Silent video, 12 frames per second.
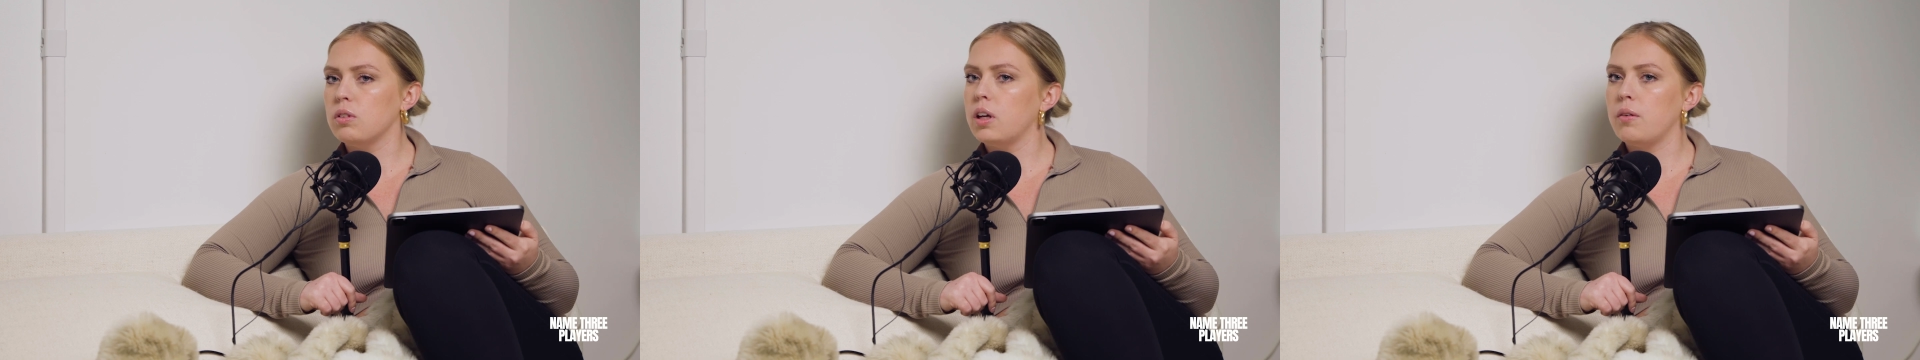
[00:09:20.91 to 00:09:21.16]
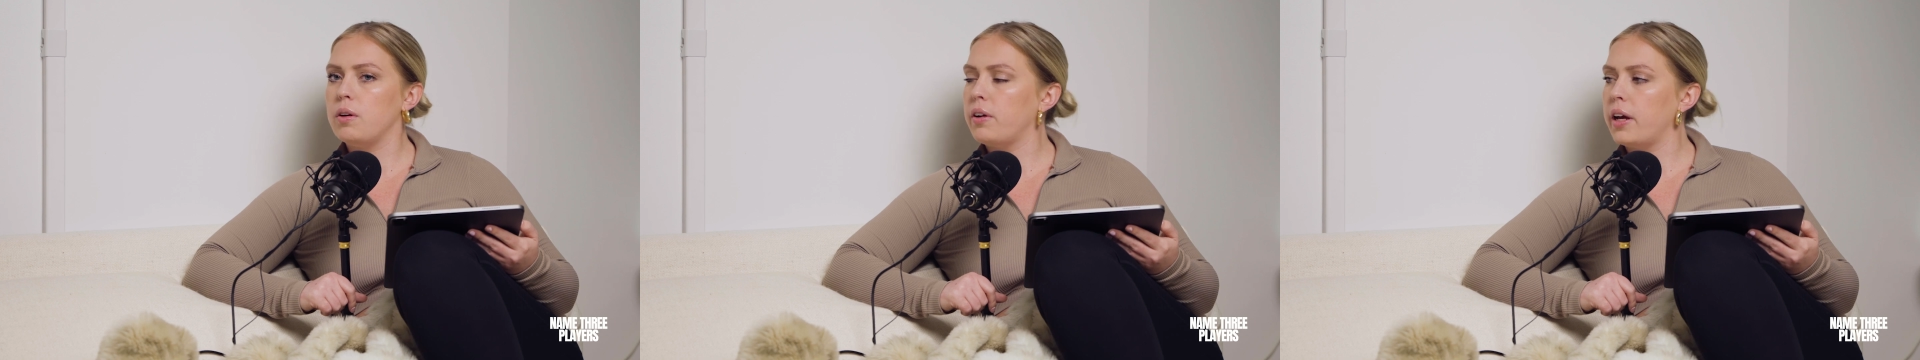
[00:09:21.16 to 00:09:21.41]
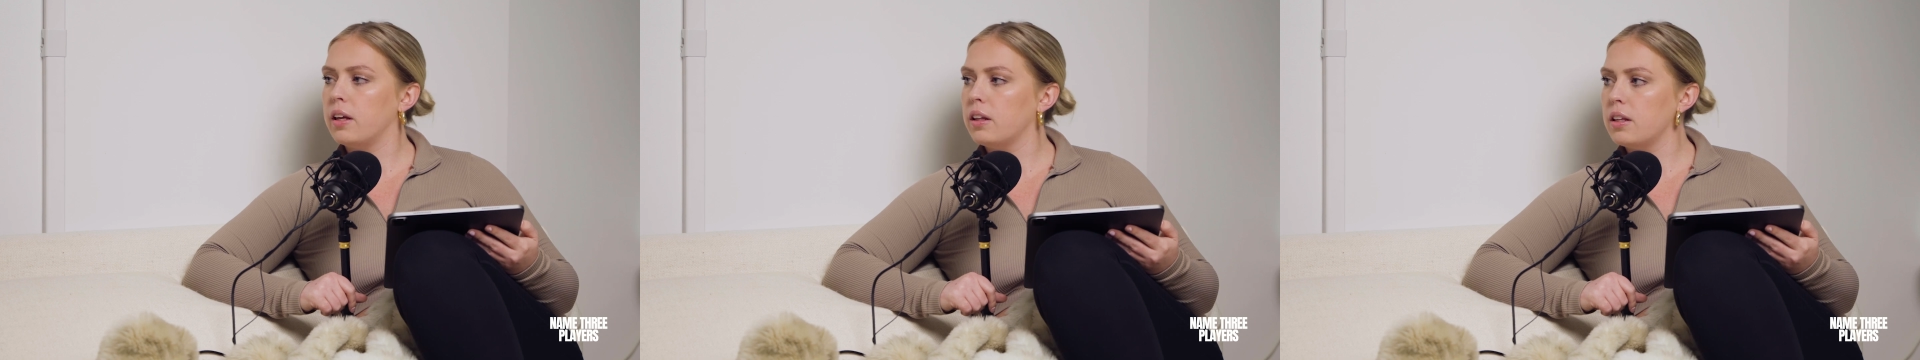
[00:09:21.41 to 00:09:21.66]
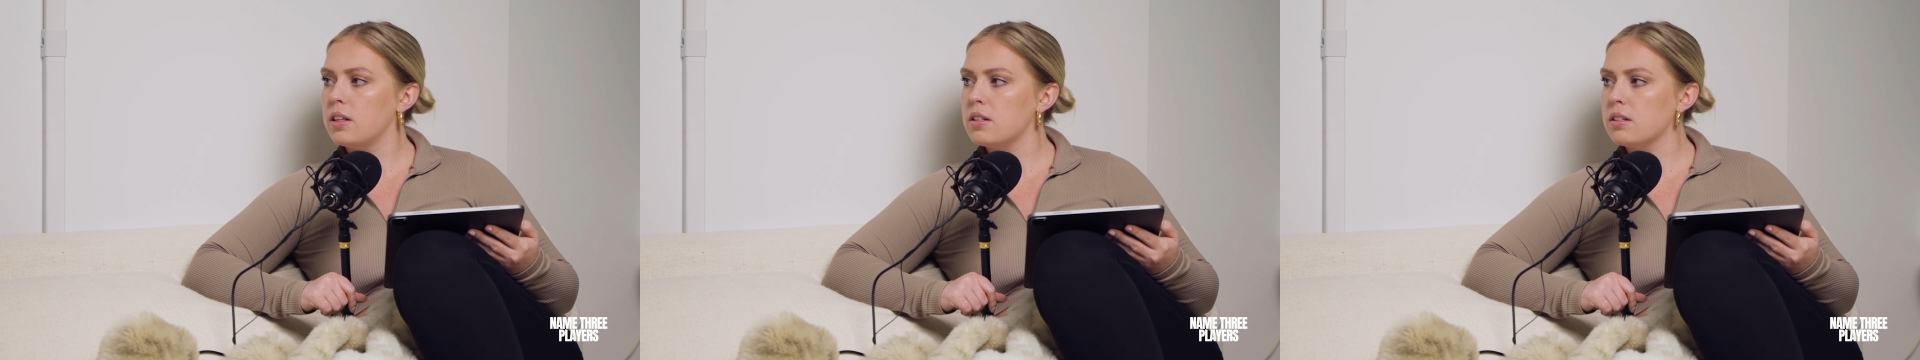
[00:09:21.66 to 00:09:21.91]
can we
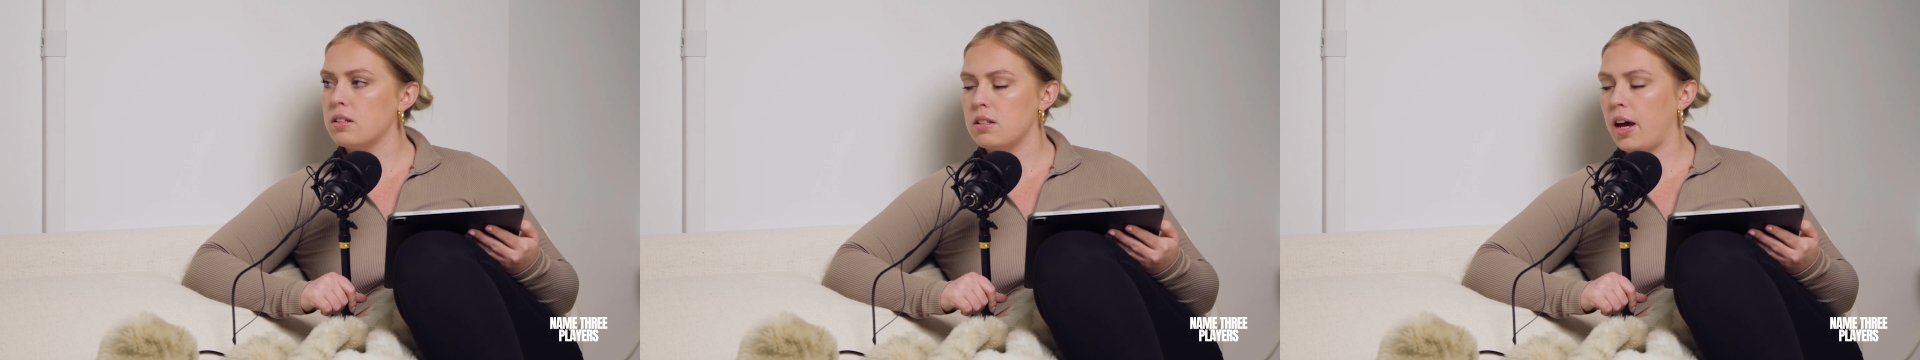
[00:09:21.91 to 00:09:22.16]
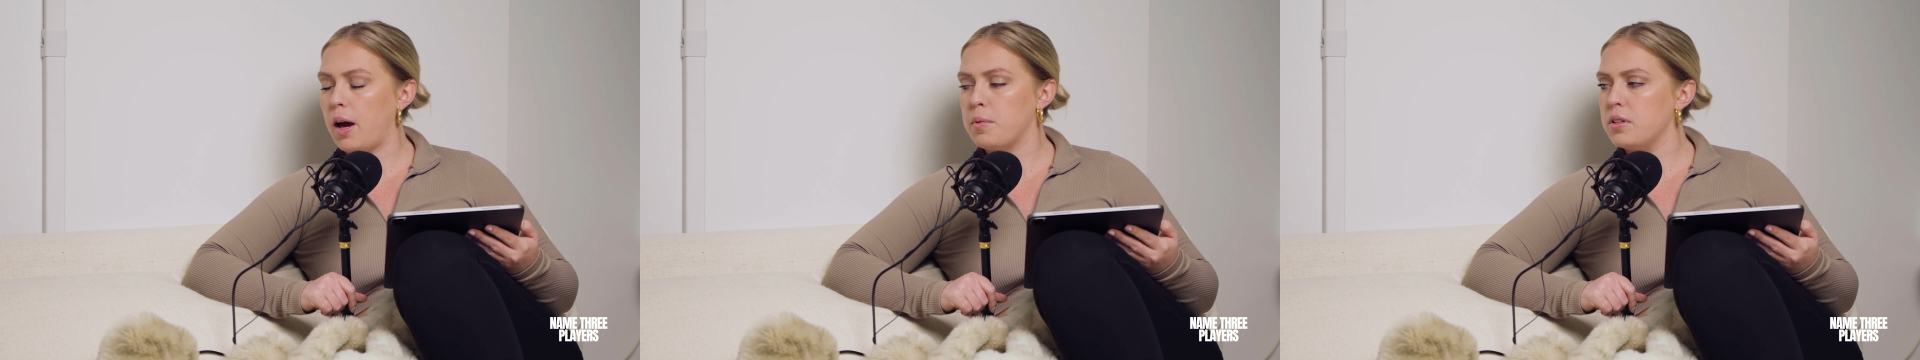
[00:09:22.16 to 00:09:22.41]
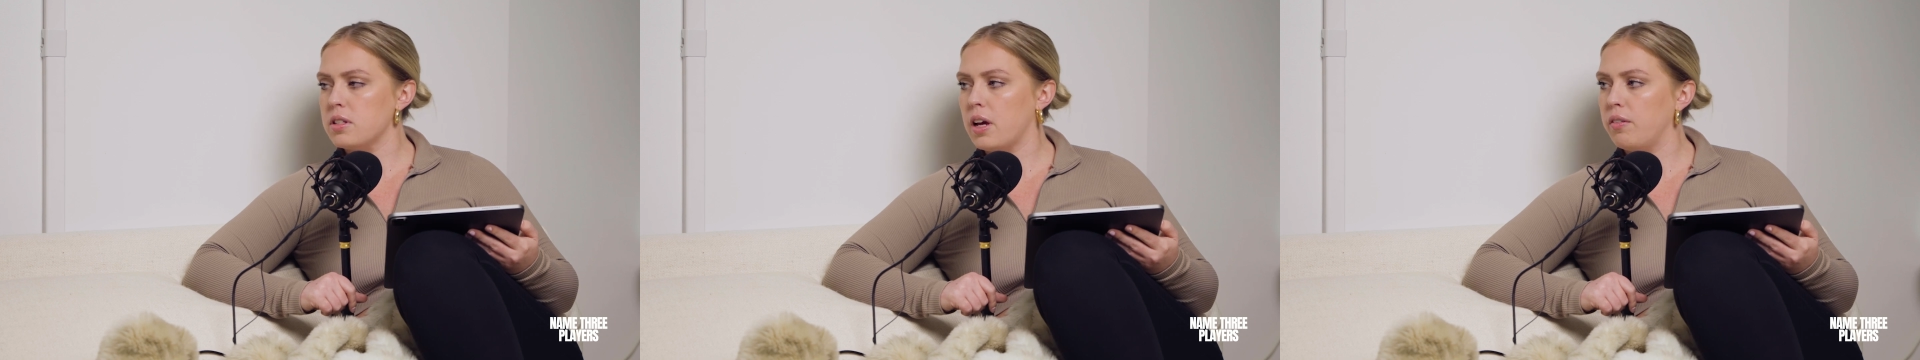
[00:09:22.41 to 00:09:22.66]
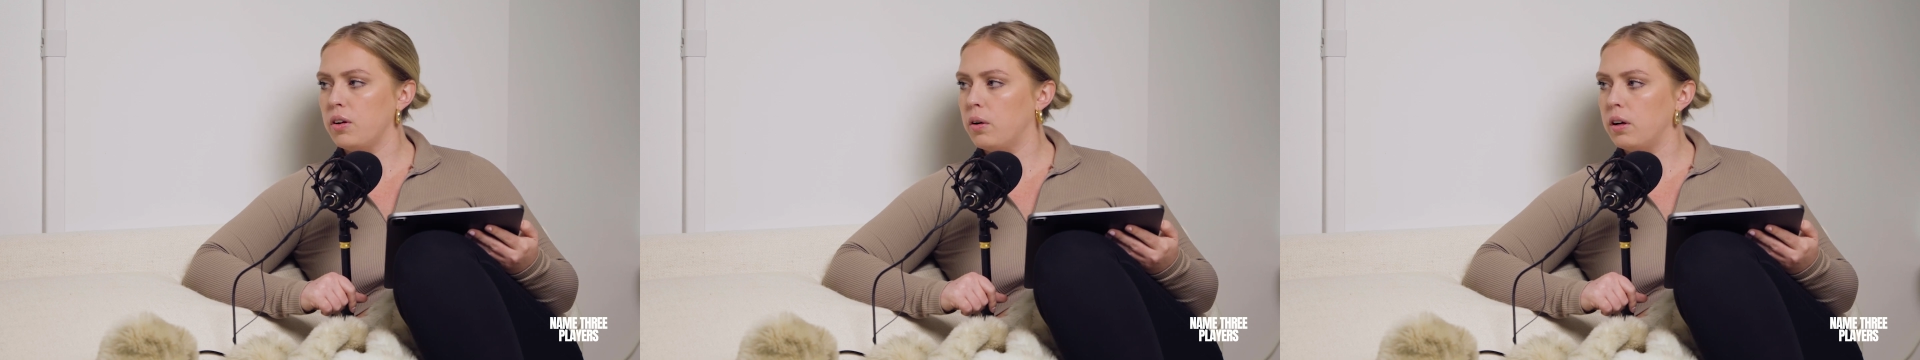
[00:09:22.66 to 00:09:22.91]
regulate this? Because it happens to
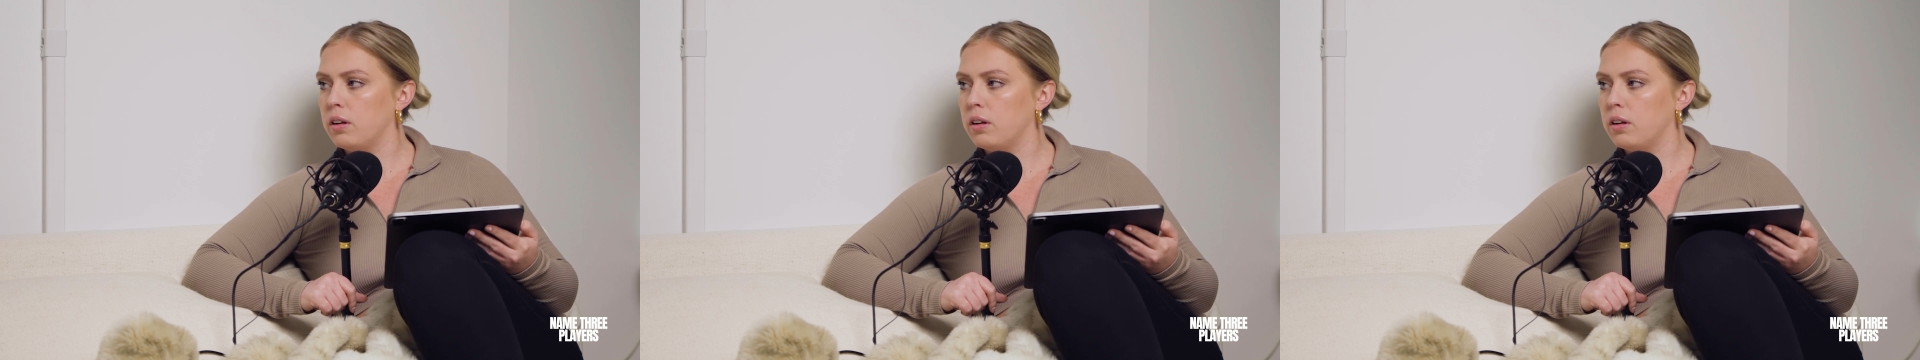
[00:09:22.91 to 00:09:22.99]
everyone.